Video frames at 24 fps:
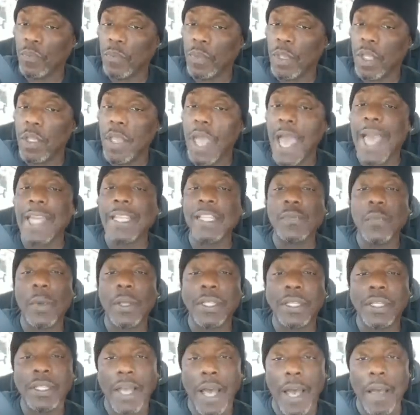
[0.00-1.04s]
I just want
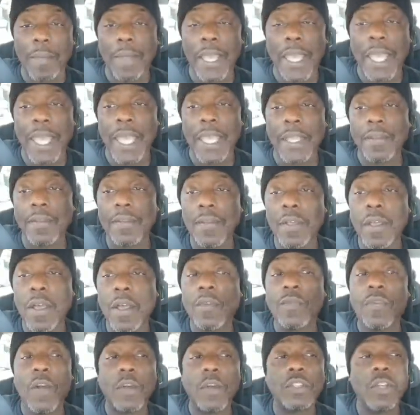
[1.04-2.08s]
to come in.
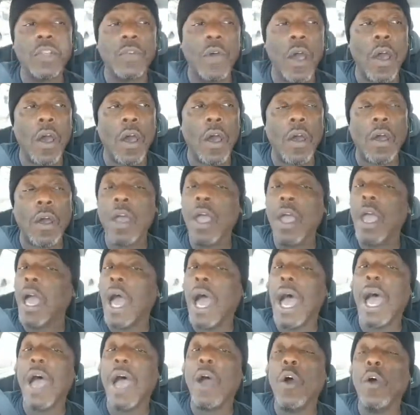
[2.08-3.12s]
First of all,
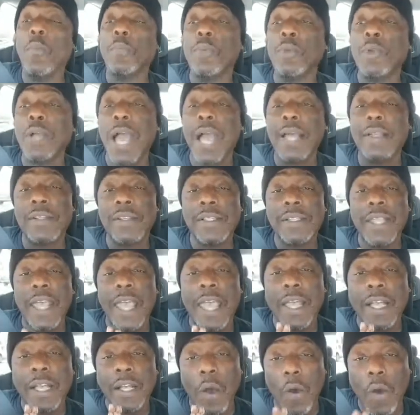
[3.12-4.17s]
I hope you guys are
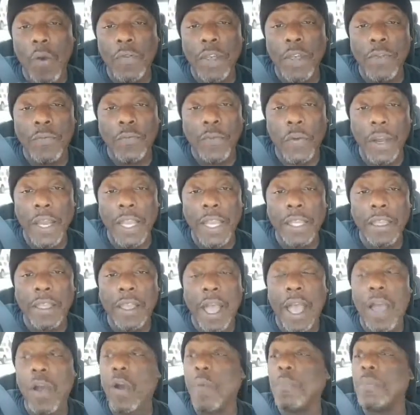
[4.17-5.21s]
staying COVID free.
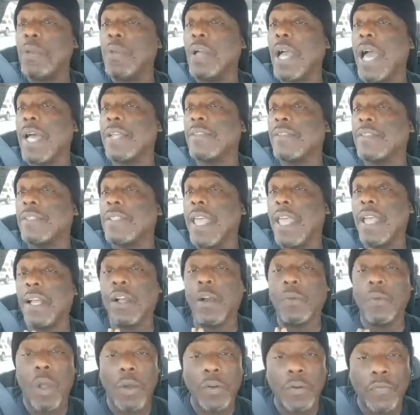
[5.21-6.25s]
I hope you guys are staying
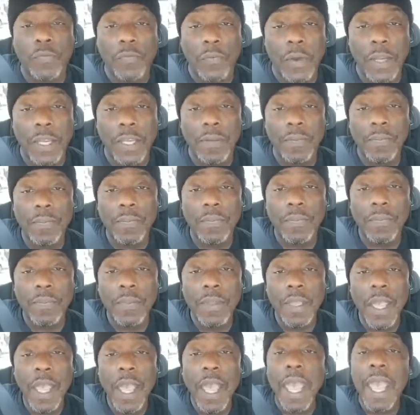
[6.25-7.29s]
corona free.
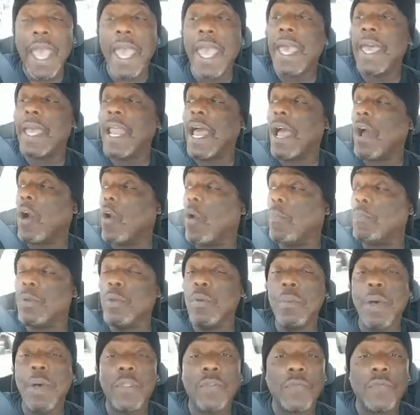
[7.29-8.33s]
And I hope you
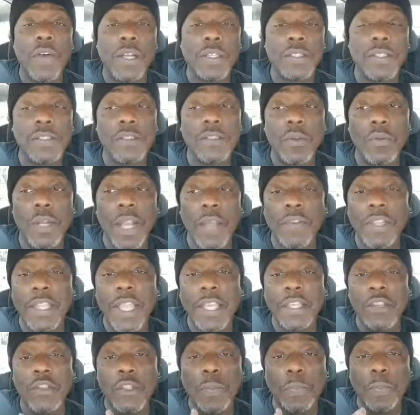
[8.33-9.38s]
motherfuckers is doing
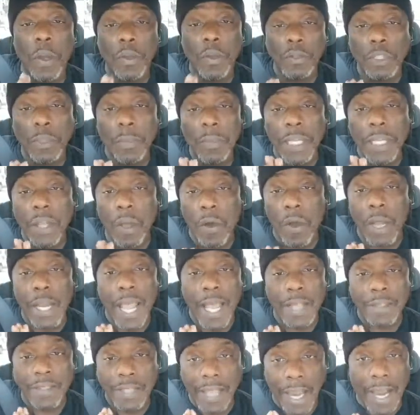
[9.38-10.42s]
everything you're supposed to be doing
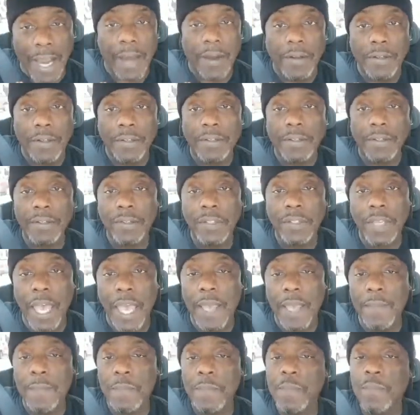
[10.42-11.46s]
out there. Okay?
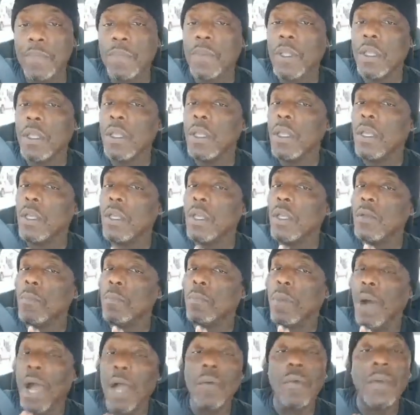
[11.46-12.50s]

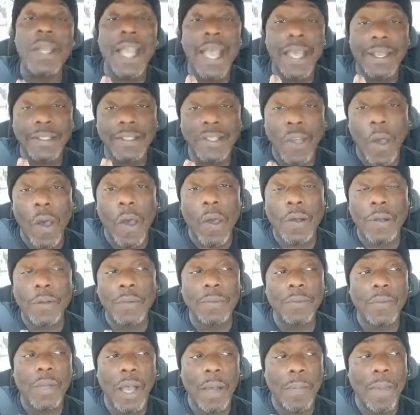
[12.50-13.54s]
But we gotta talk
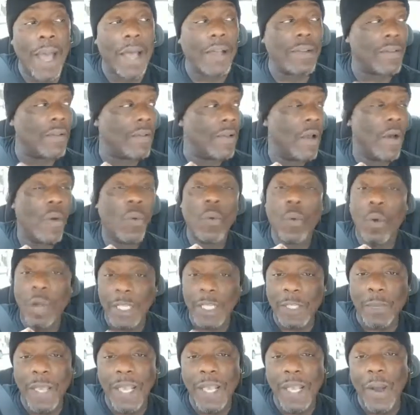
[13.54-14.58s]
about what's
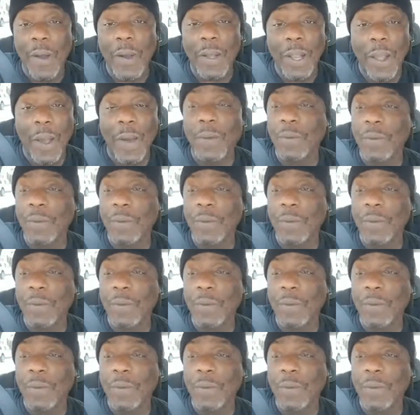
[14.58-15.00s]
been going on.